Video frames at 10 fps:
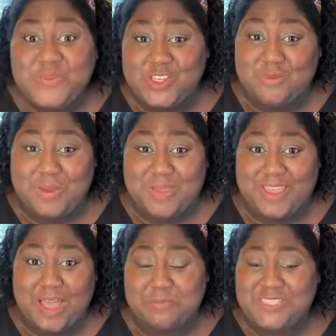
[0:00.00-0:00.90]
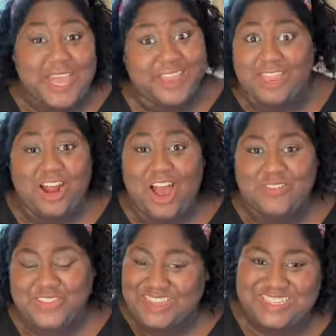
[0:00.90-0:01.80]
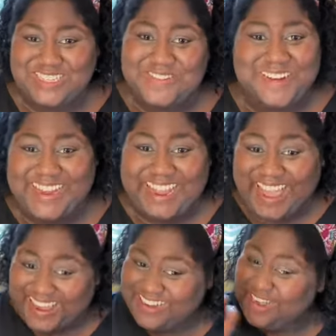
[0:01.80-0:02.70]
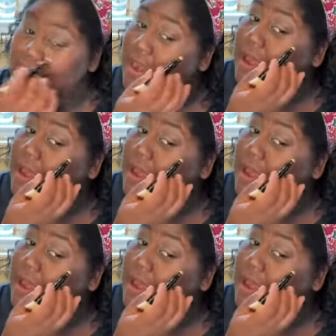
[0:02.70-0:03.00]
do my makeup, take it off, and then do it again